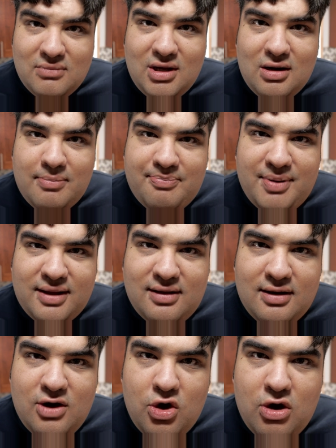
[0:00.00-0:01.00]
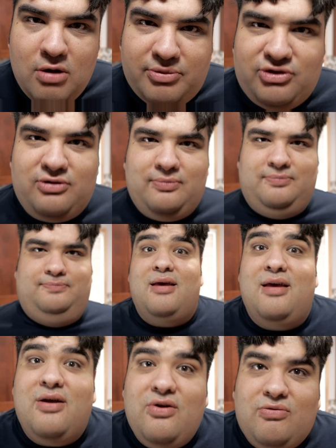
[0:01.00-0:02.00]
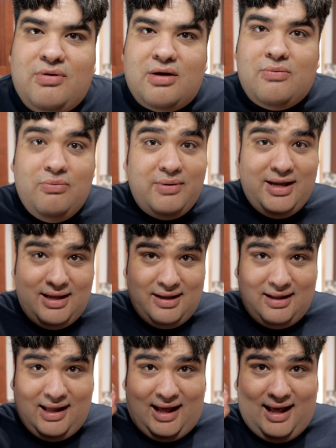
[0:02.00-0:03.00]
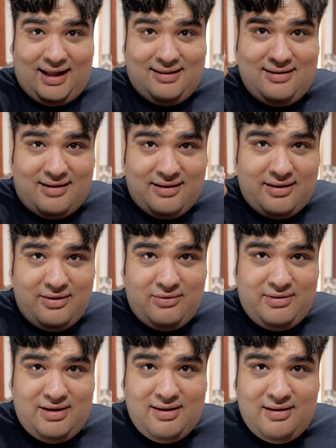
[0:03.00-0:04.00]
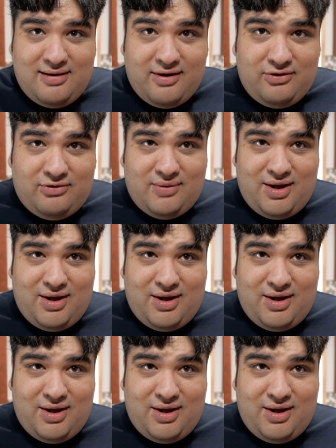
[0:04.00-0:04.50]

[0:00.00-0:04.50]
you're a bunch of noobs. Here's what a real hot dog OG goes